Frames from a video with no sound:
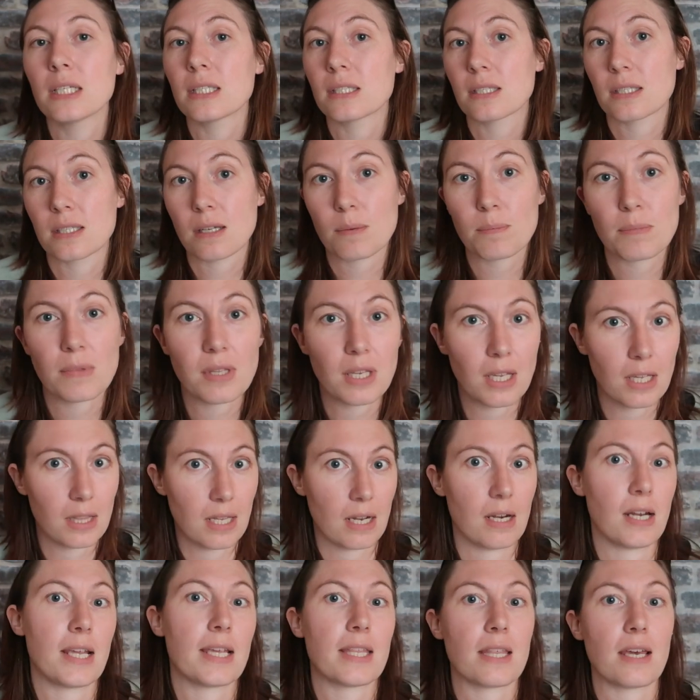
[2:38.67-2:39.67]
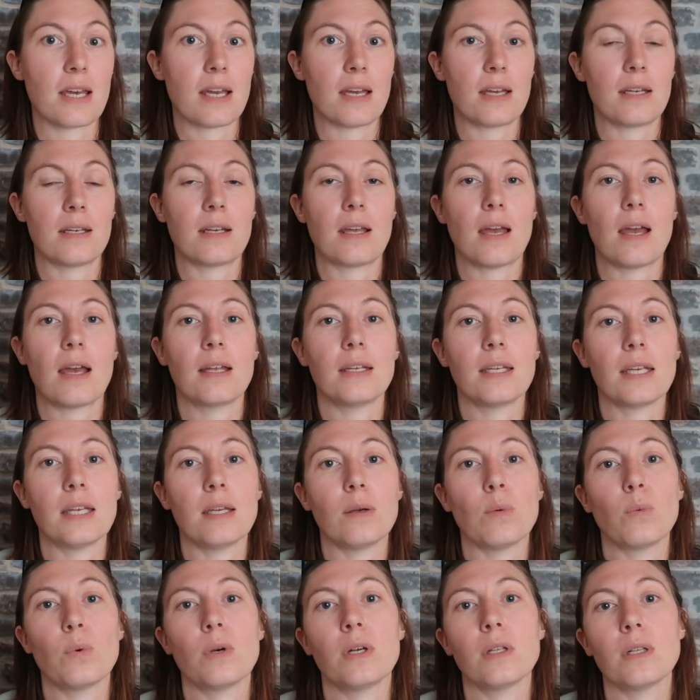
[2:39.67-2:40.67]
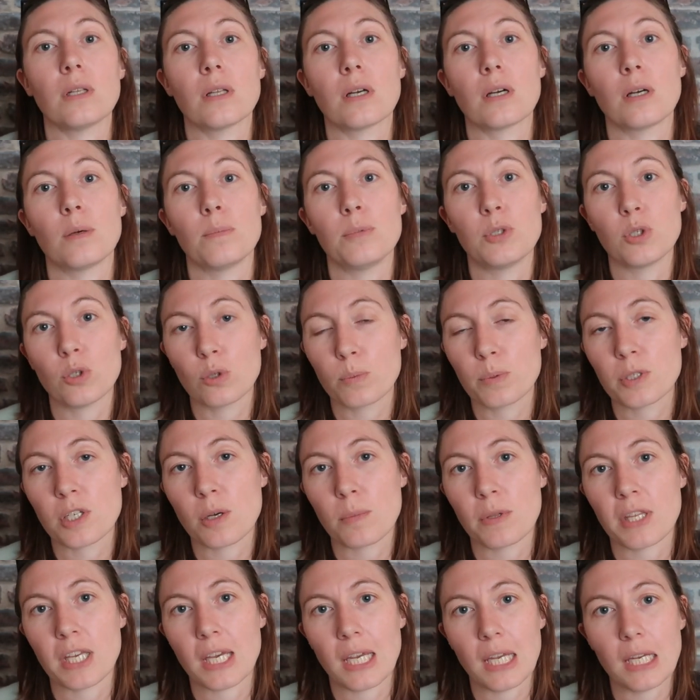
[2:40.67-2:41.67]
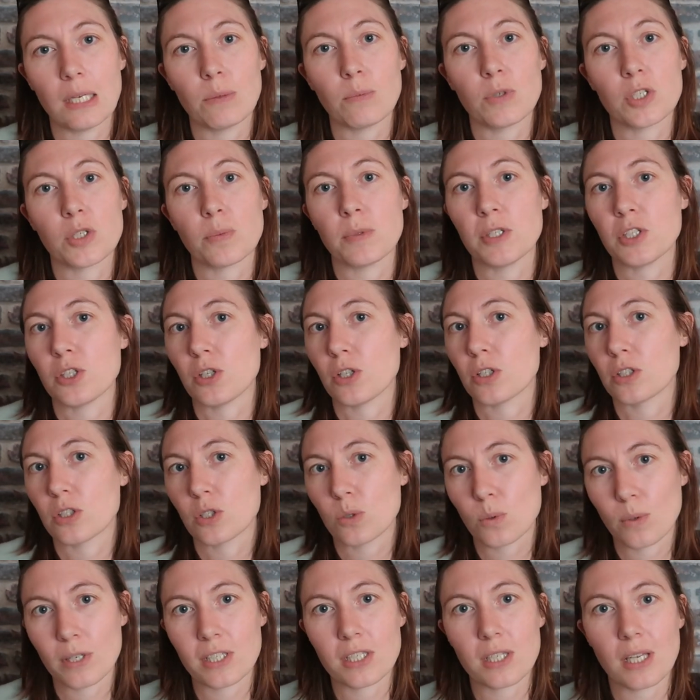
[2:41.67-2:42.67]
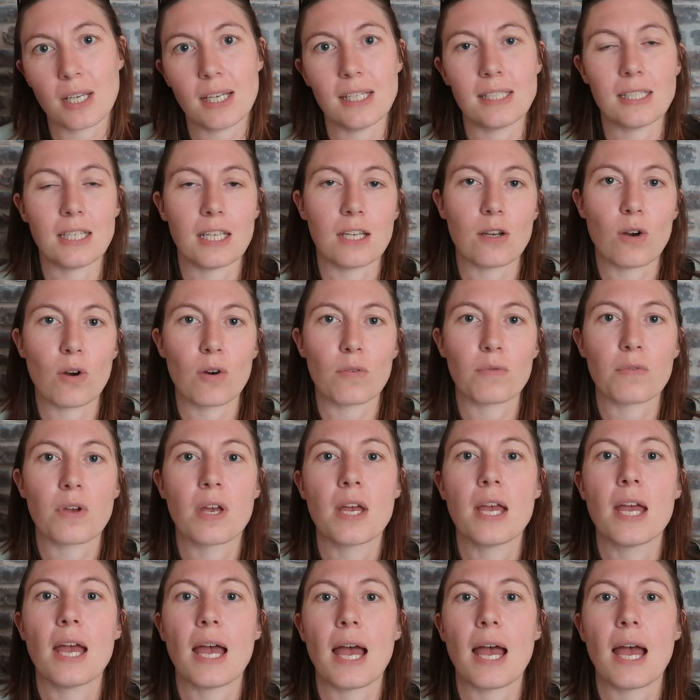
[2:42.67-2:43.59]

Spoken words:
something like that, and it will absorb some of the heat, which means you can switch the heating off